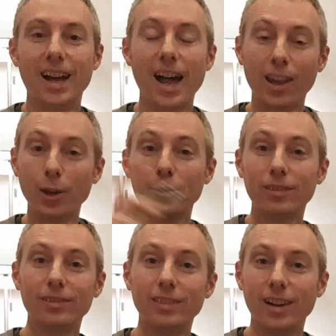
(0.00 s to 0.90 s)
Hello,
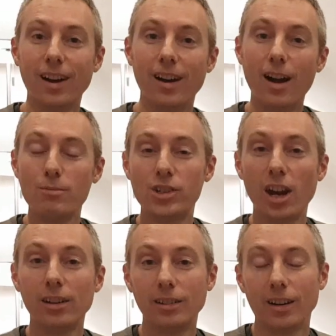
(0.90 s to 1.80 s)
I'm
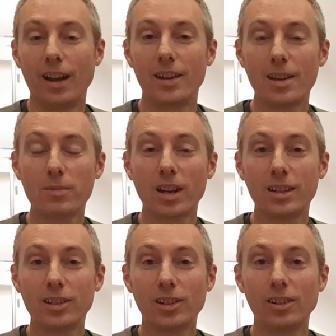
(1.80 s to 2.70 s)
Joe, and I'm going to
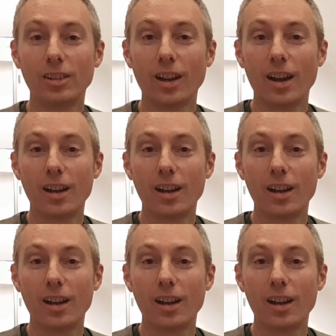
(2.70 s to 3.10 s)
do